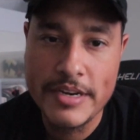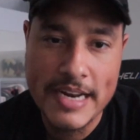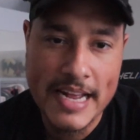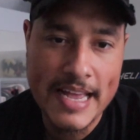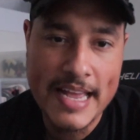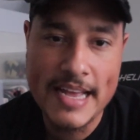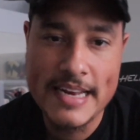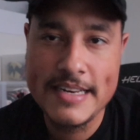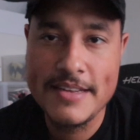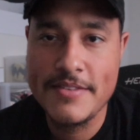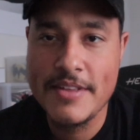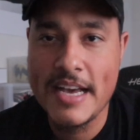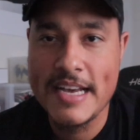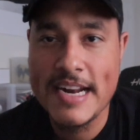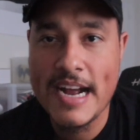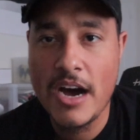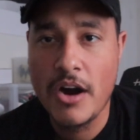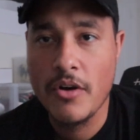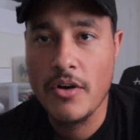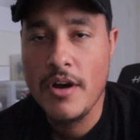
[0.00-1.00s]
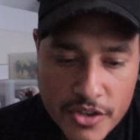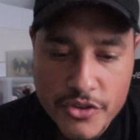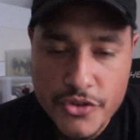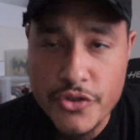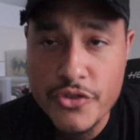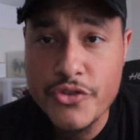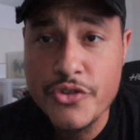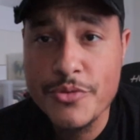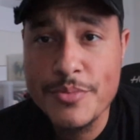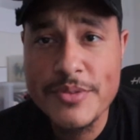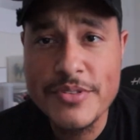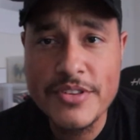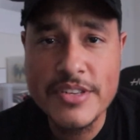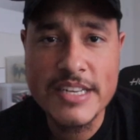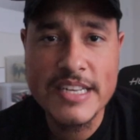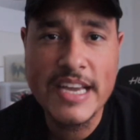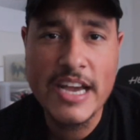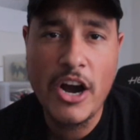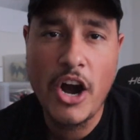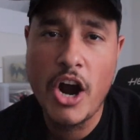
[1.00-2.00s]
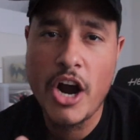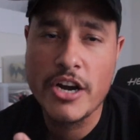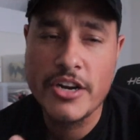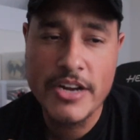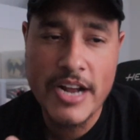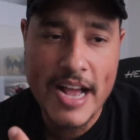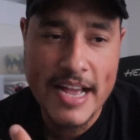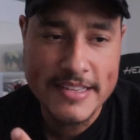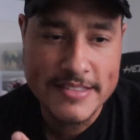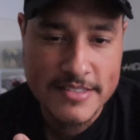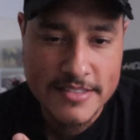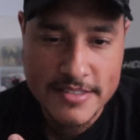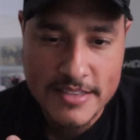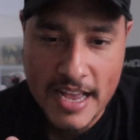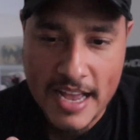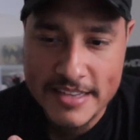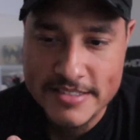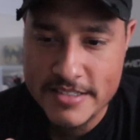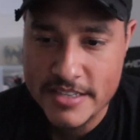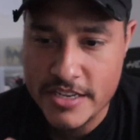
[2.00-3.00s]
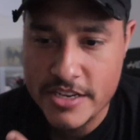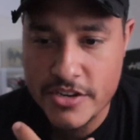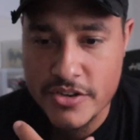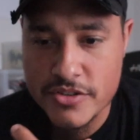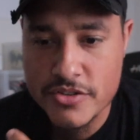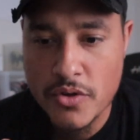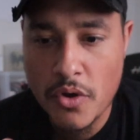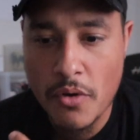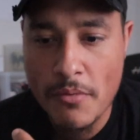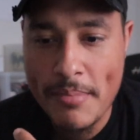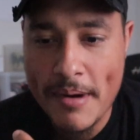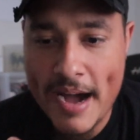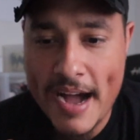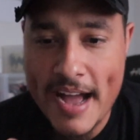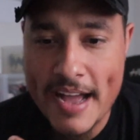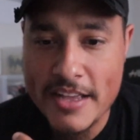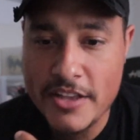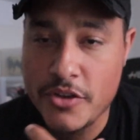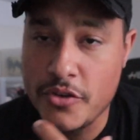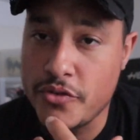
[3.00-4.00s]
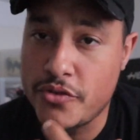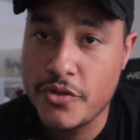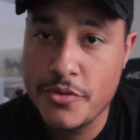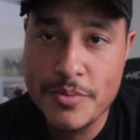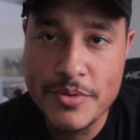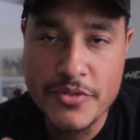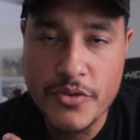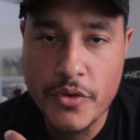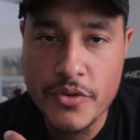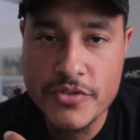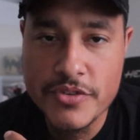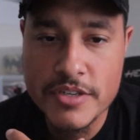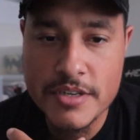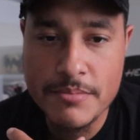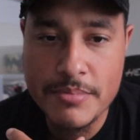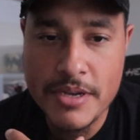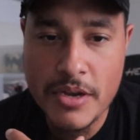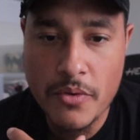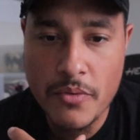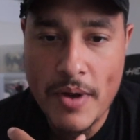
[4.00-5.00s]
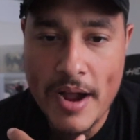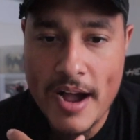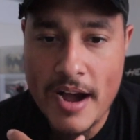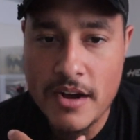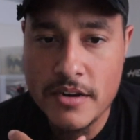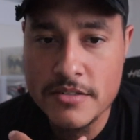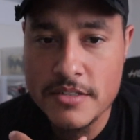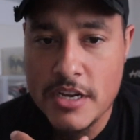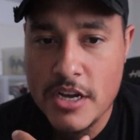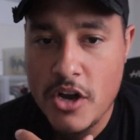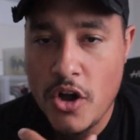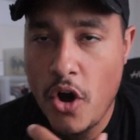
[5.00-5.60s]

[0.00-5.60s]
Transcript: I can't leave that out. YouTube is going to get harder as the years go by. YouTube is always going to be around.